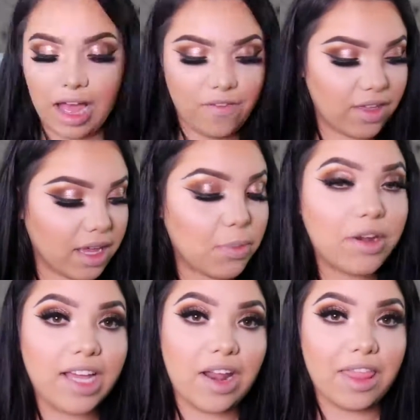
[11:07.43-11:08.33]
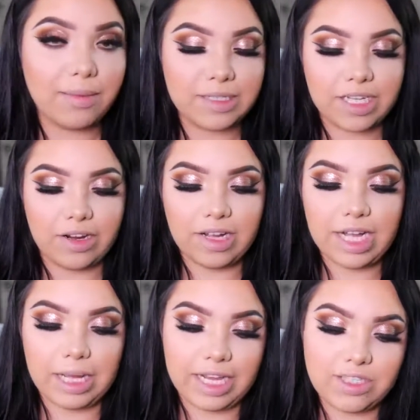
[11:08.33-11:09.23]
I feel like I'm running out of that mascara.
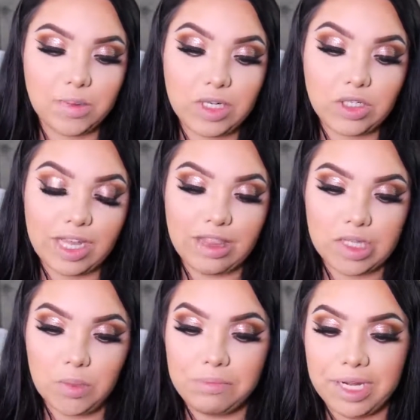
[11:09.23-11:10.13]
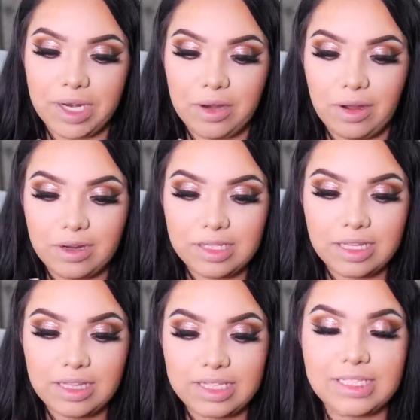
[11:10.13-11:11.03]
I actually wanna try this one by NARS
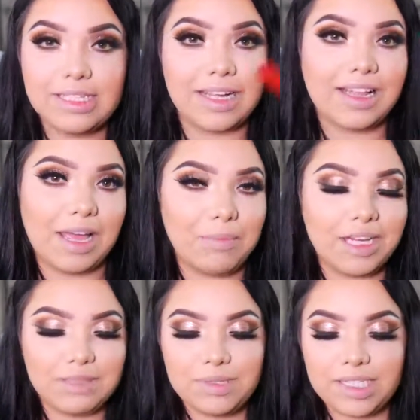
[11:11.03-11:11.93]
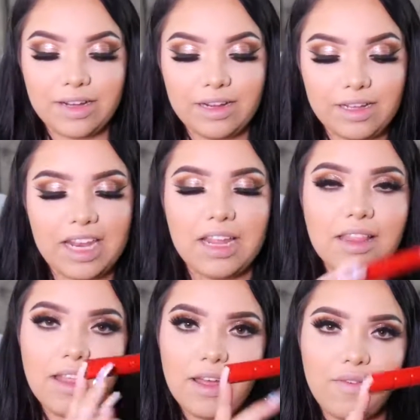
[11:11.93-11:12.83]
and this is the Climax mascara. And I
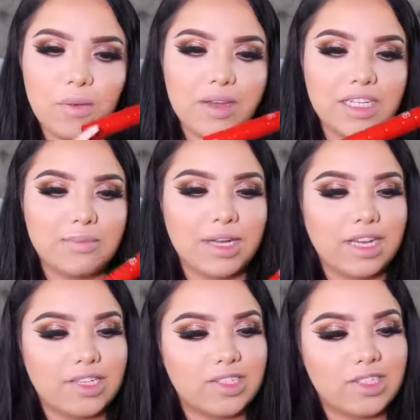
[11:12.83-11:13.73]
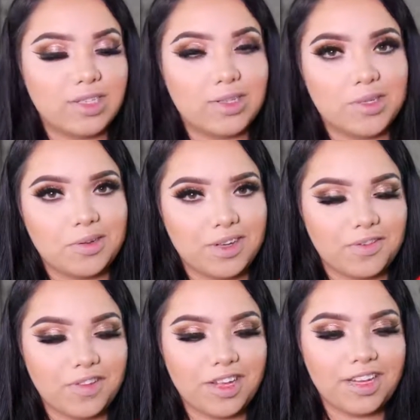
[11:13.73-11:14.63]
love the way it's packaged, it's like so
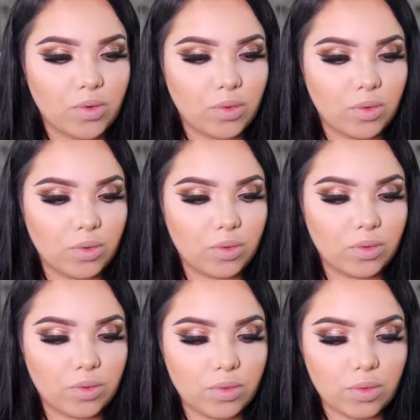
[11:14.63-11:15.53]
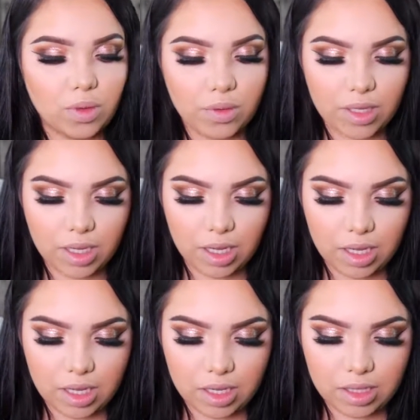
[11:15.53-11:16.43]
different. Ooh,
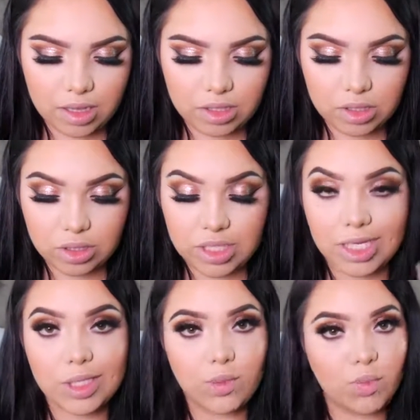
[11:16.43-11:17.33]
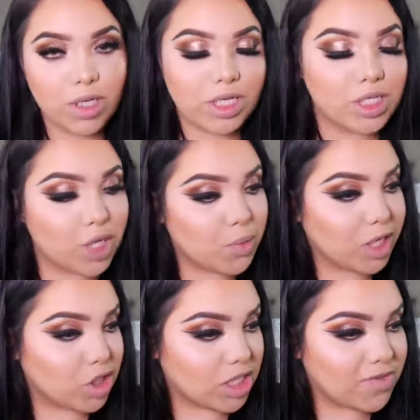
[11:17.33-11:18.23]
okay. This looks like it's gonna
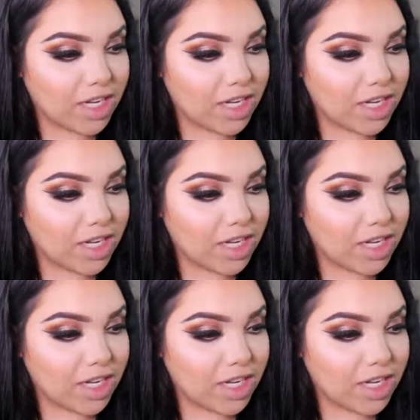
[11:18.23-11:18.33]
work just